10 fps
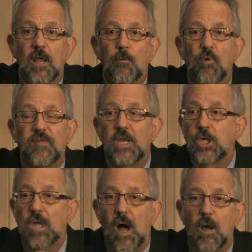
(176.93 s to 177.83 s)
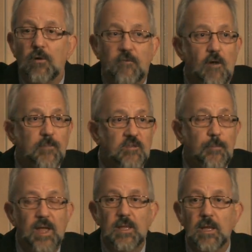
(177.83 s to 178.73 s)
In other words, each dollar of government
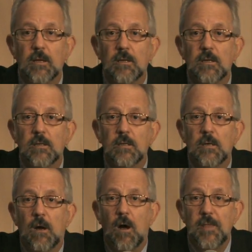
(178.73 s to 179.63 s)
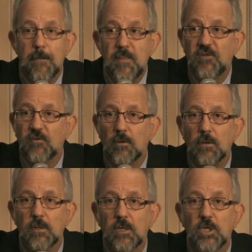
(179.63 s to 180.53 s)
spending on that
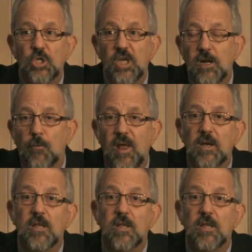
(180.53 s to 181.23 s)
missile generated an